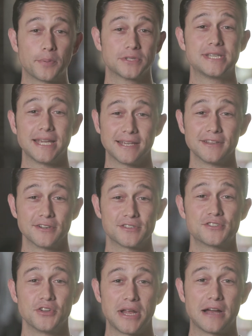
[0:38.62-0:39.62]
in particular
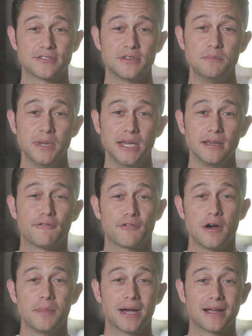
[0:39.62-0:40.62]
stood out to me
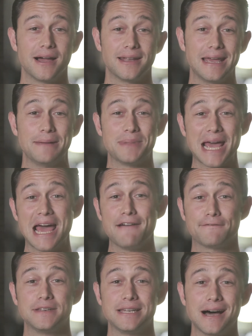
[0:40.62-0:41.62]
from a guy named
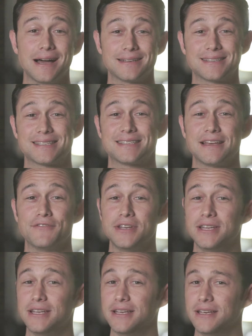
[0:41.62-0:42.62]

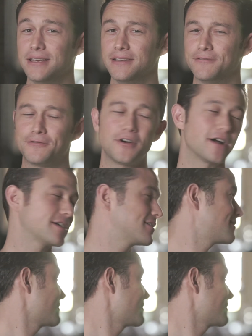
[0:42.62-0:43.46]
F.70 fuck.